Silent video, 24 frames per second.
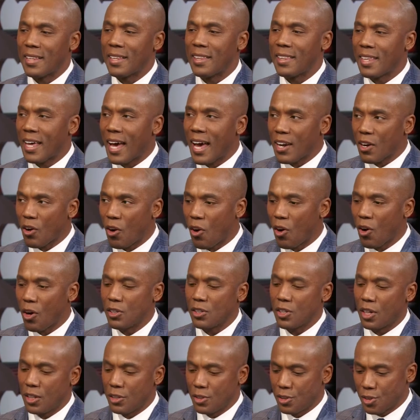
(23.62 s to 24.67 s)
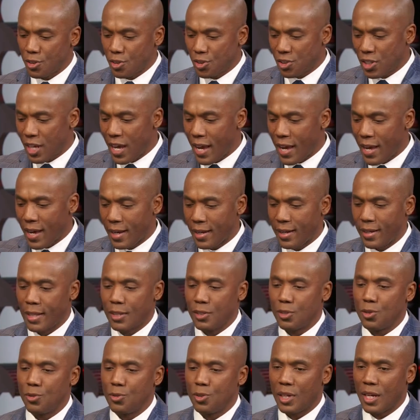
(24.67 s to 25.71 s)
that hard to understand
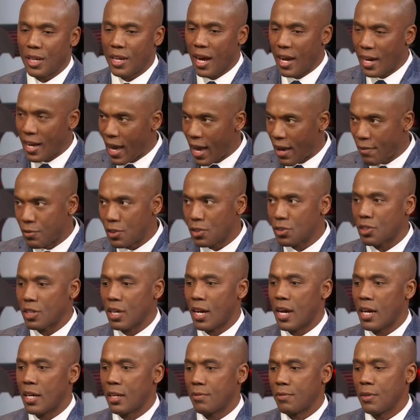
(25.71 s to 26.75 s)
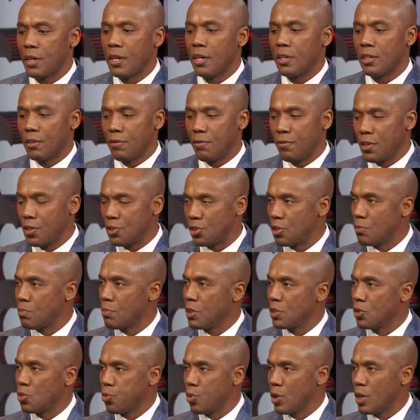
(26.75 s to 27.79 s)
that you cannot have this kind of division
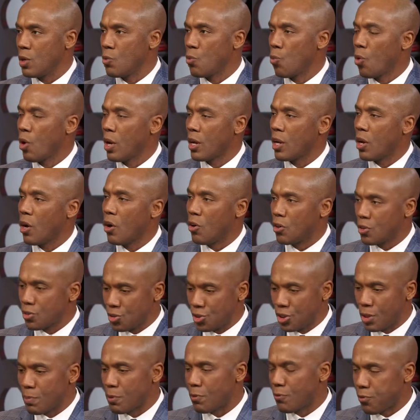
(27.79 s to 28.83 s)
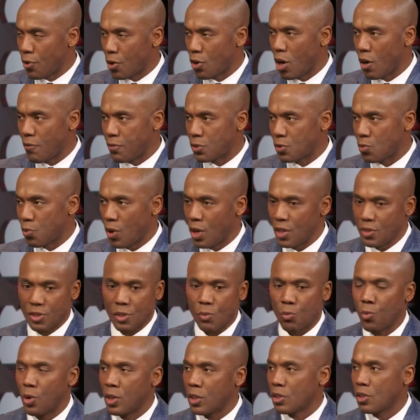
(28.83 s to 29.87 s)
between what ownership and front office wants
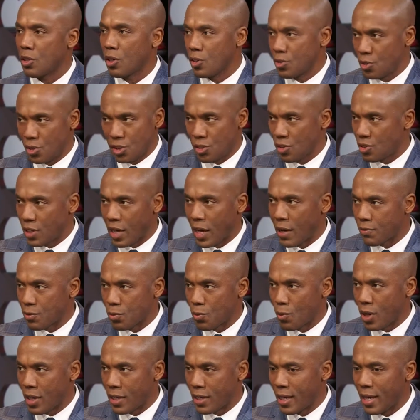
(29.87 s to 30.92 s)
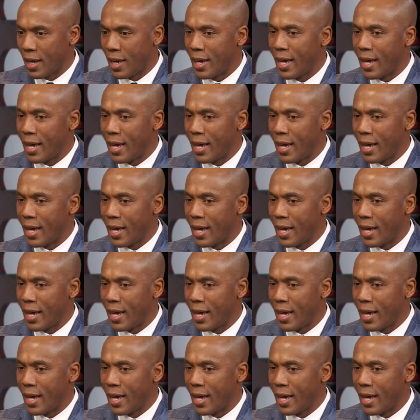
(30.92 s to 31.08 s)
and what coaching staffs want.